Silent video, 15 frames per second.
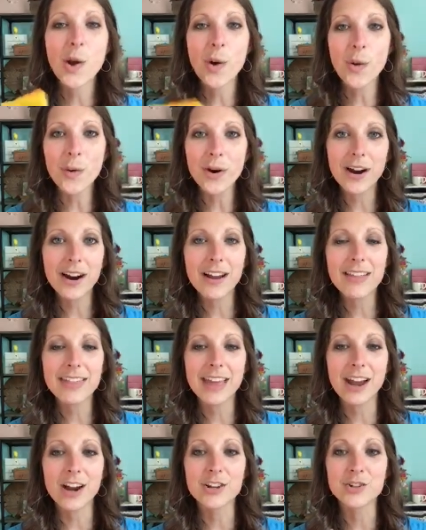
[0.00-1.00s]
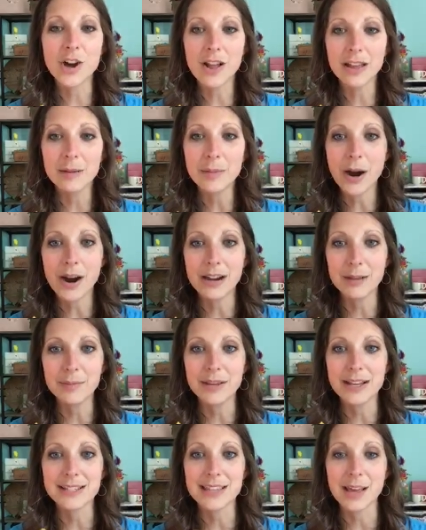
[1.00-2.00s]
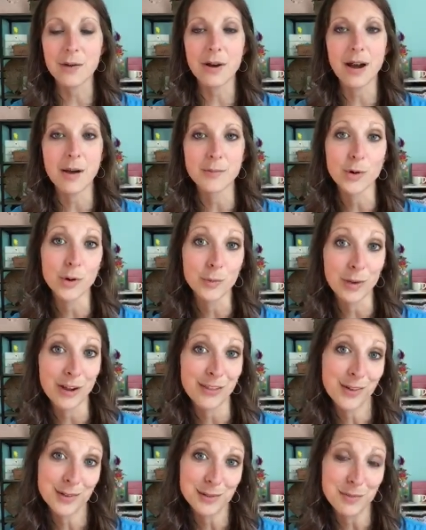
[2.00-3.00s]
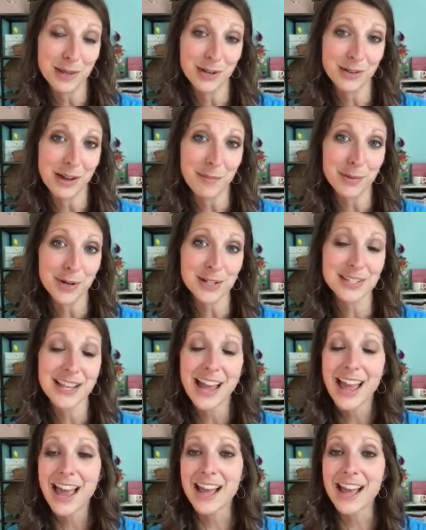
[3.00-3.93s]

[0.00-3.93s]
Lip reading: or they are drawing party because they rolled one of those middle numbers.